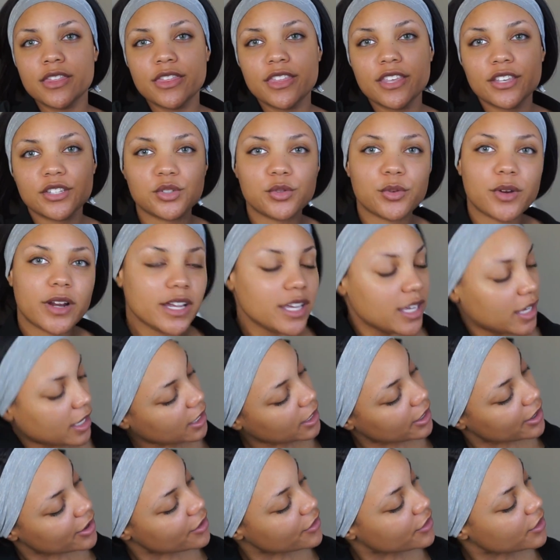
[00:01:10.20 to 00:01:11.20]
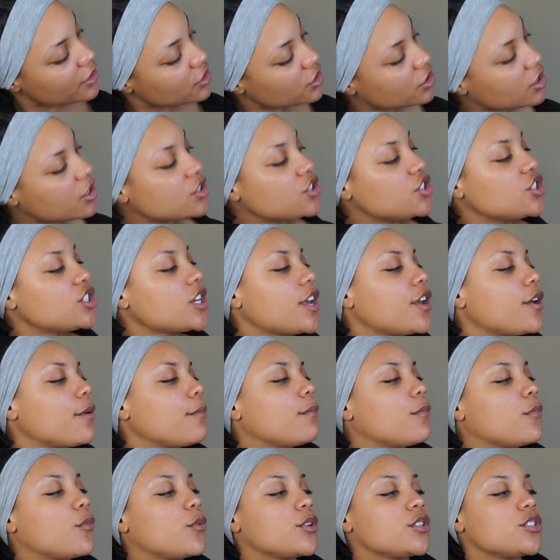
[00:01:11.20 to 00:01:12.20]
this right here, this Shea
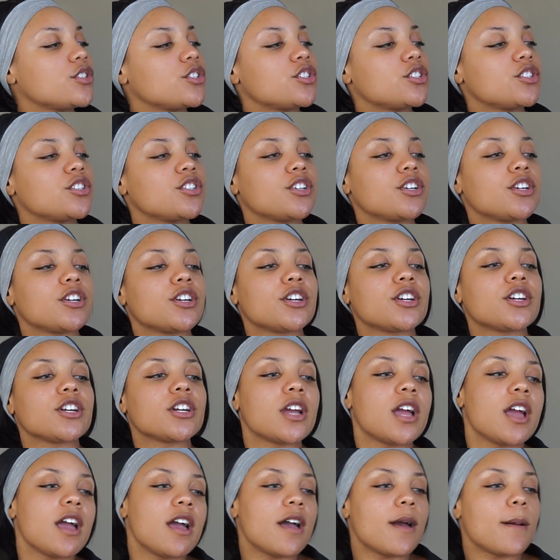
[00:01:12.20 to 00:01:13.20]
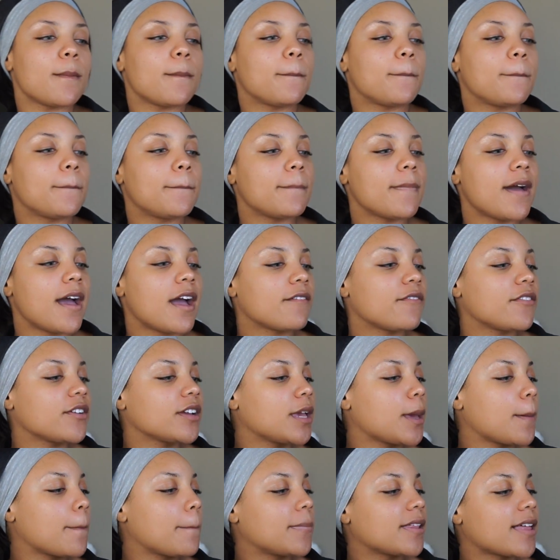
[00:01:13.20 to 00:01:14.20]
Moisture
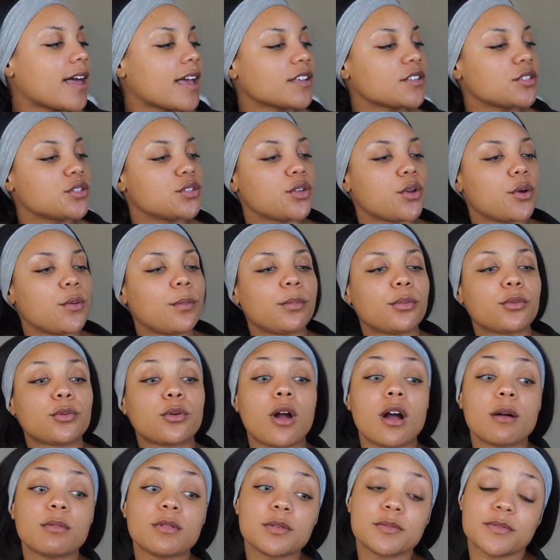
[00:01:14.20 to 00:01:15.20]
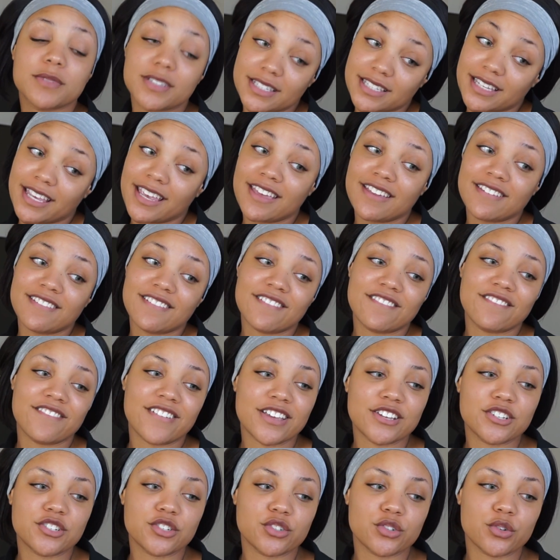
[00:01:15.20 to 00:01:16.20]
African Black Soap Problem Skin
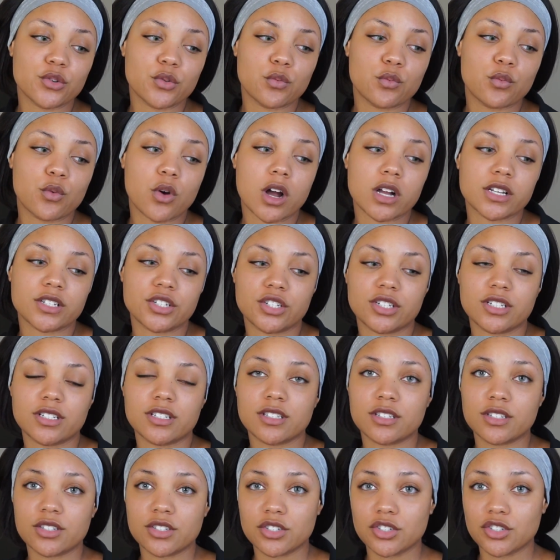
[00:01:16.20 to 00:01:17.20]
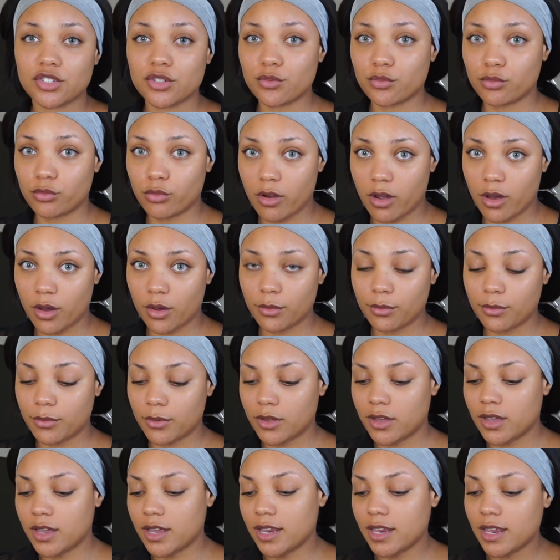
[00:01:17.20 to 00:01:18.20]
Facial Wash and
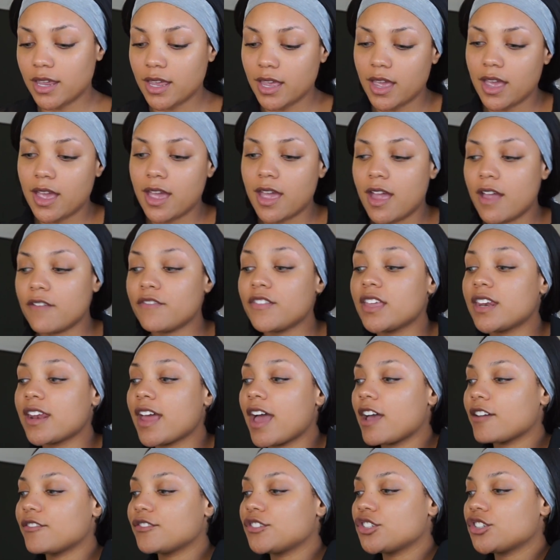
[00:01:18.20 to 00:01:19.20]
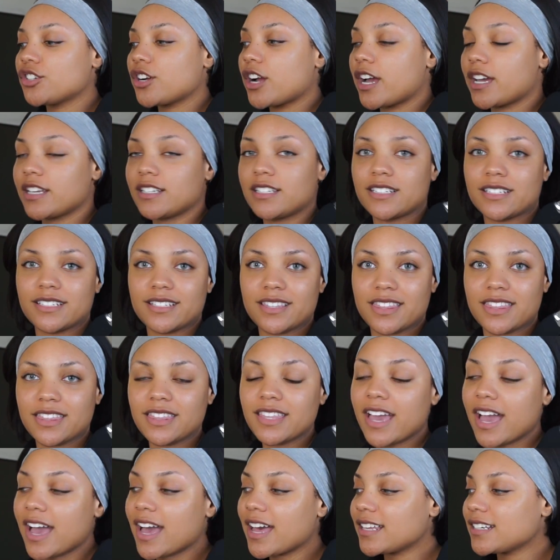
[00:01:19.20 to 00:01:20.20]
Scrub. And then after I did
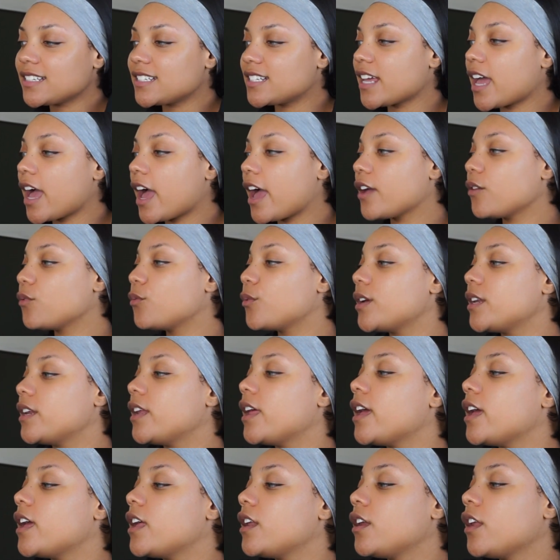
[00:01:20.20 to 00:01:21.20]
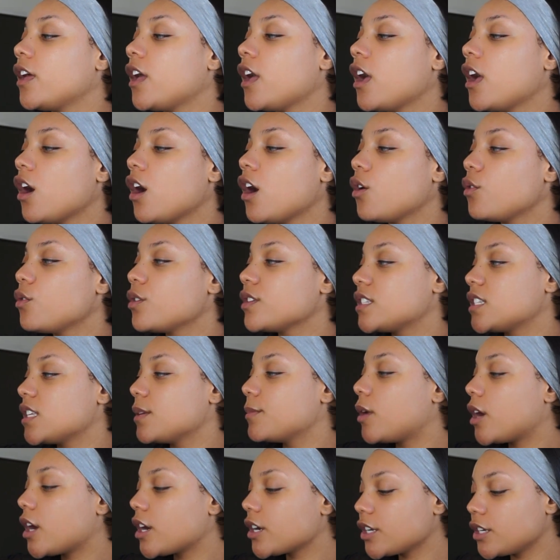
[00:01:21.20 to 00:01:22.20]
that, I went in with
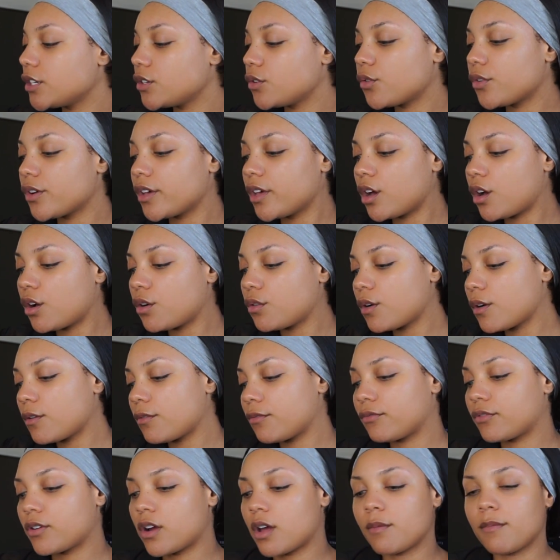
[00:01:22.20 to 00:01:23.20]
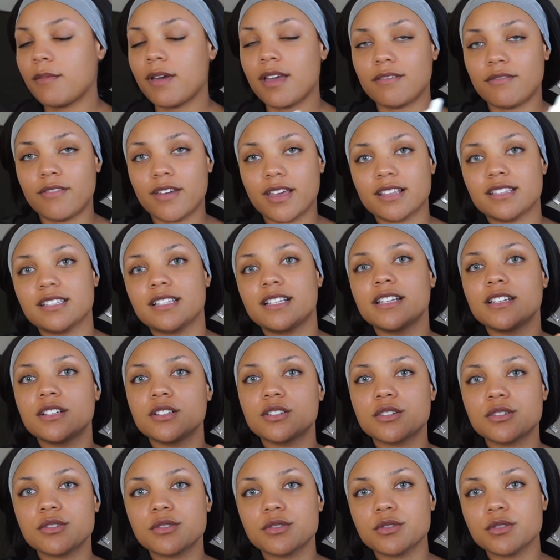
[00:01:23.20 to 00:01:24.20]
some argan oil from Advanced
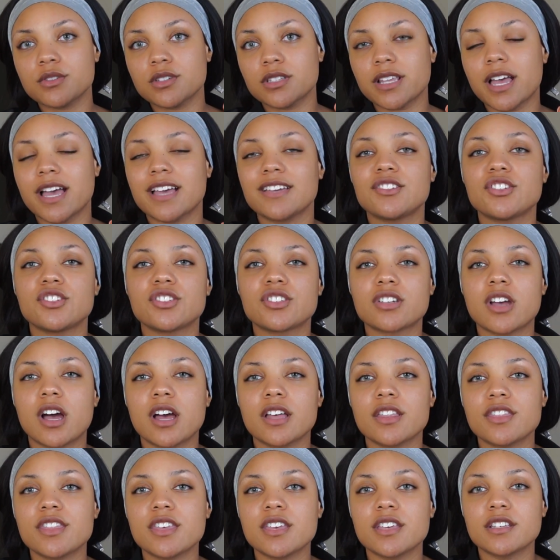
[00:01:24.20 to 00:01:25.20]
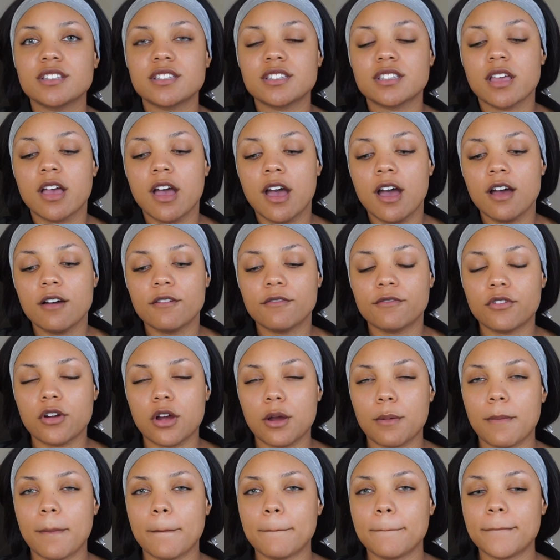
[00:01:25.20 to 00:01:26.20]
Clinicals. I just got this
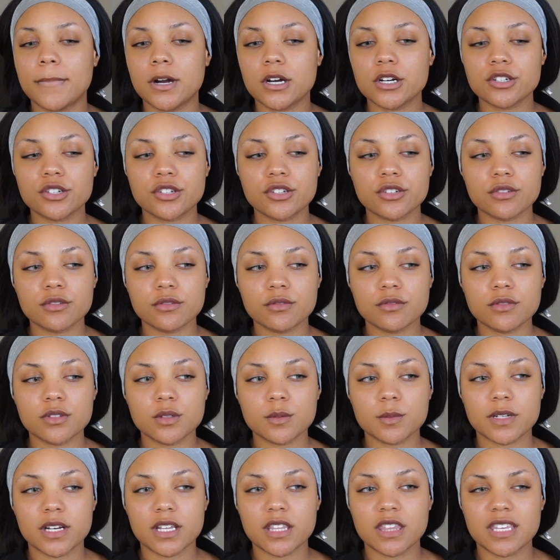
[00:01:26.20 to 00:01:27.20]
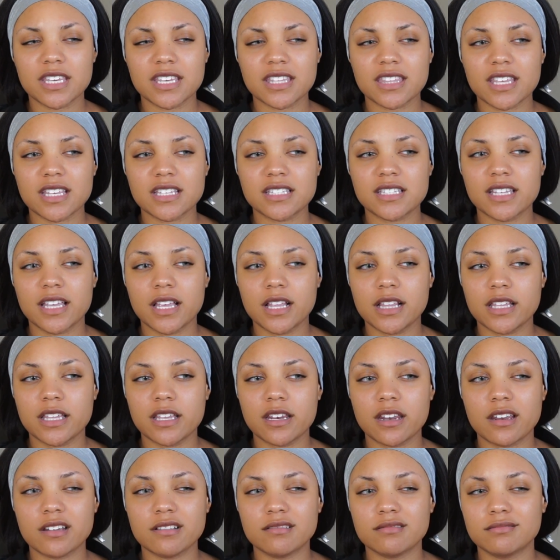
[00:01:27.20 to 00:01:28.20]
from Marshalls, but I think they sell
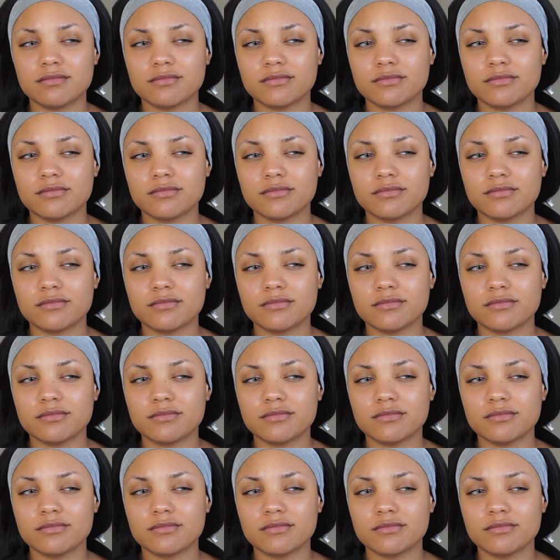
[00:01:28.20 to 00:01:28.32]
it